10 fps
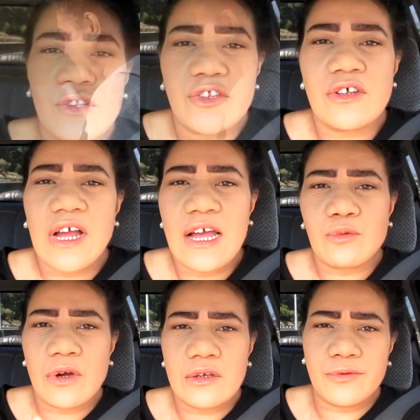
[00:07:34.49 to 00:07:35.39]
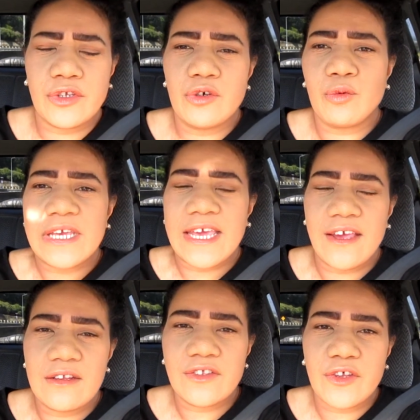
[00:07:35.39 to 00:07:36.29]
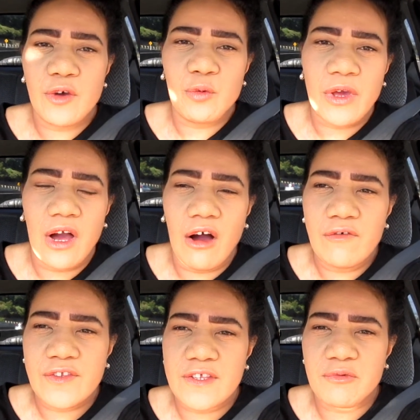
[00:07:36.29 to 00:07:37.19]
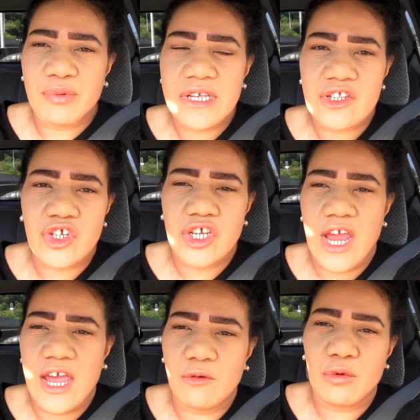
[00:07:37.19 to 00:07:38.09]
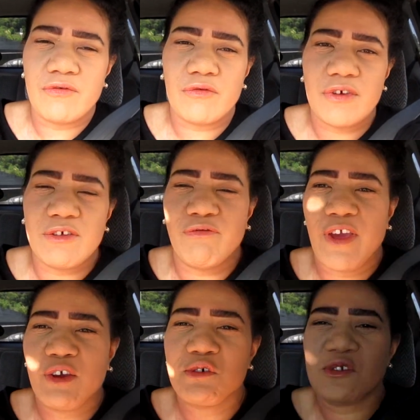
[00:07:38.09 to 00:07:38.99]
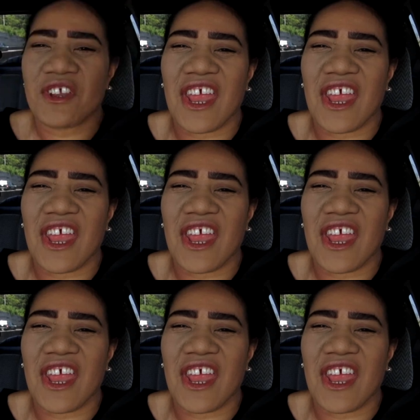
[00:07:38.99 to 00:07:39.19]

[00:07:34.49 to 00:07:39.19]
What's good guys, welcome to your weekend. So we are off to the beach and we've already failed.